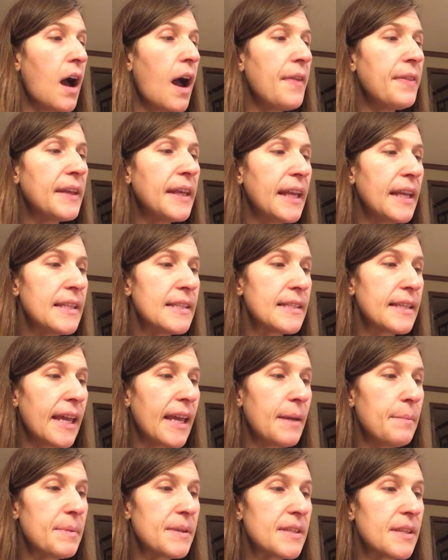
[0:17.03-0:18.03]
On the Kittens
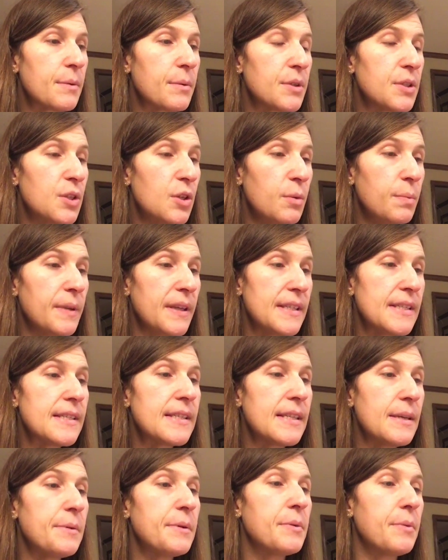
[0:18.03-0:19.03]
campus, there were 2 places
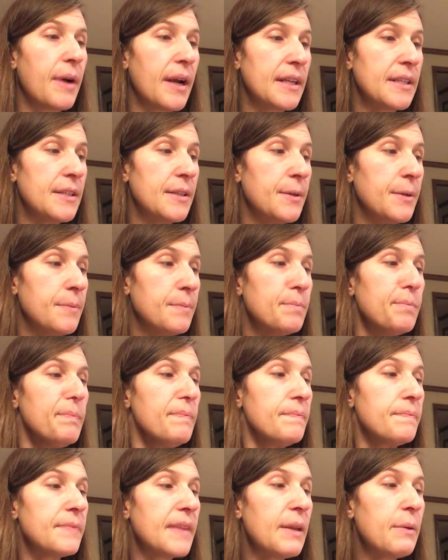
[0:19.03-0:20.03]
he would ride to.
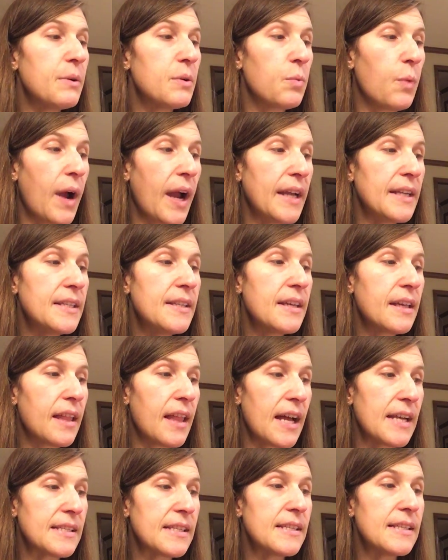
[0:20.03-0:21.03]
He would ride to the
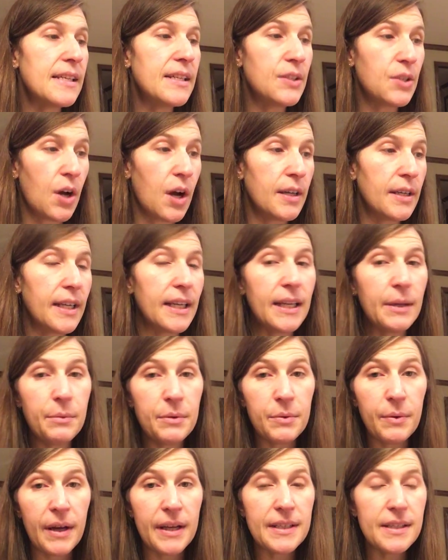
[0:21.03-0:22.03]
classes he taught, and he
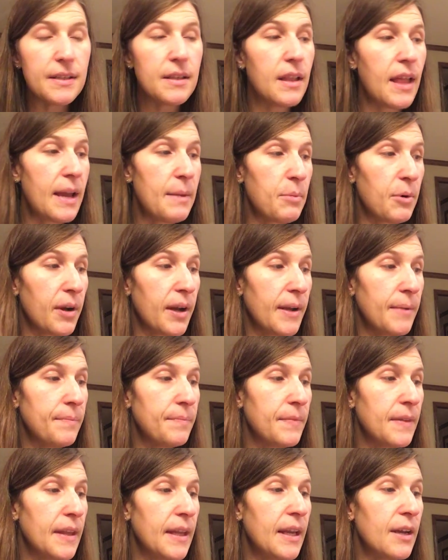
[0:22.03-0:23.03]
would ride to the library.
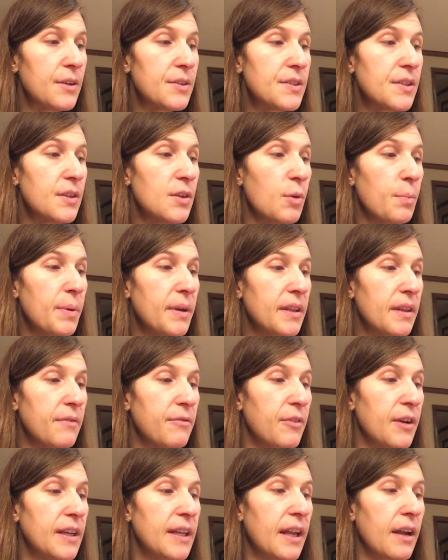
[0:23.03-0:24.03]
Here's the notebook
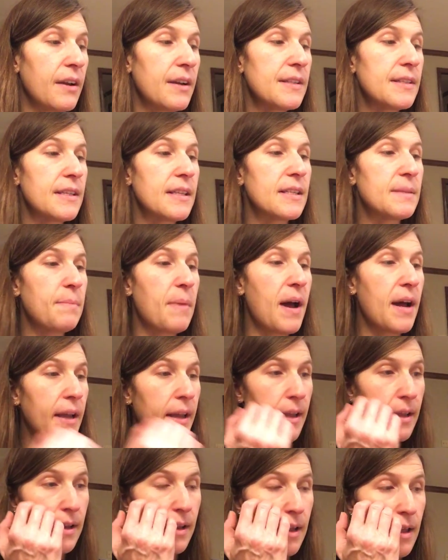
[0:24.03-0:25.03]
that Fred carries in his
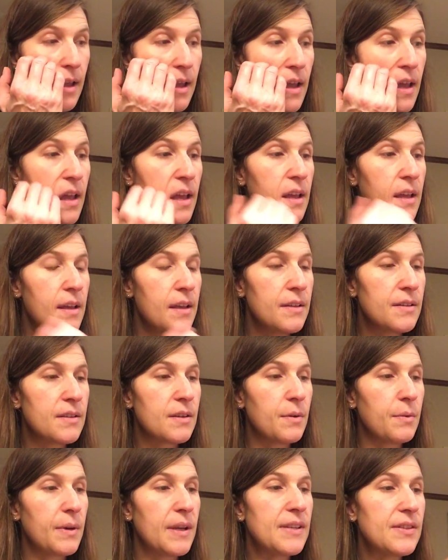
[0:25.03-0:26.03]
pocket.
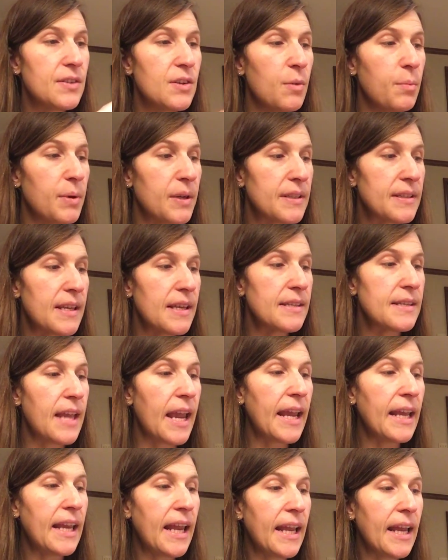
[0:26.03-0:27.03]
So his notebook says
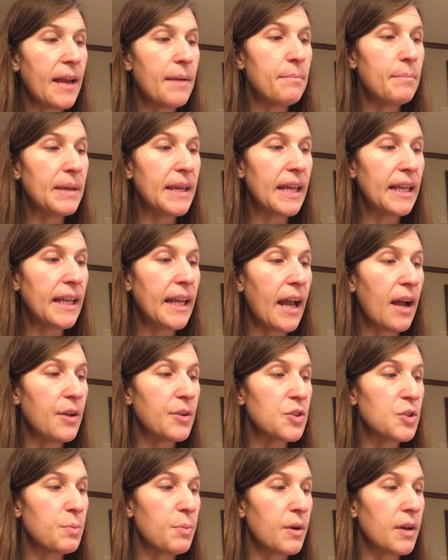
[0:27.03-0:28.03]
8 a.m. beginning
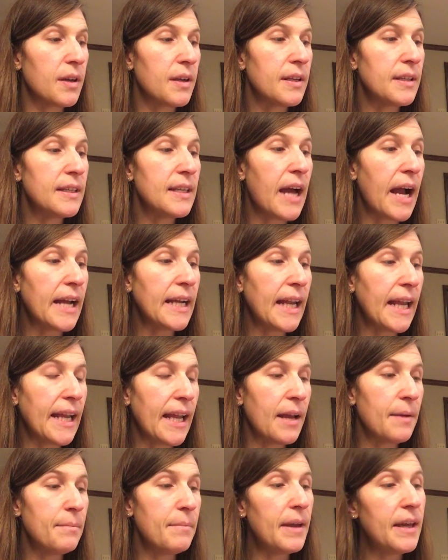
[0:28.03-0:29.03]
algebra, 9
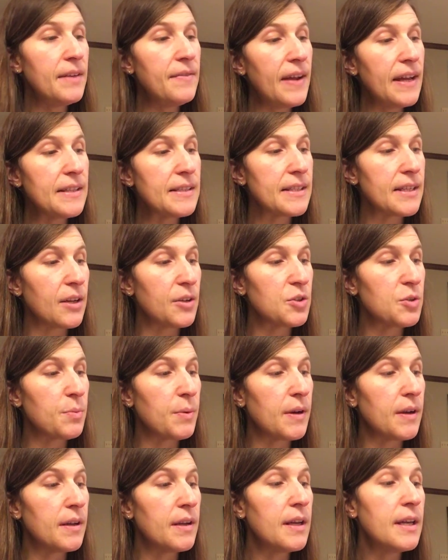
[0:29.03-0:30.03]
a.m. advanced
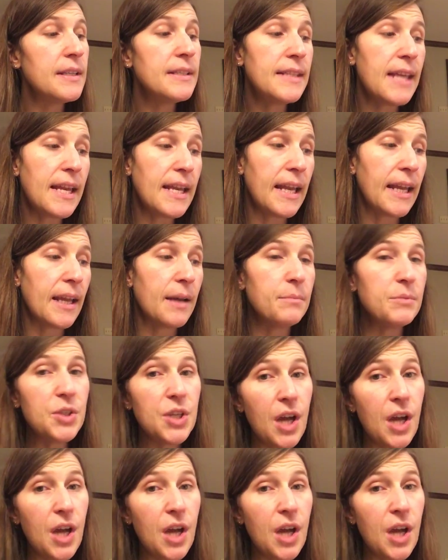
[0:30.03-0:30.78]
algebra, 10 a.m.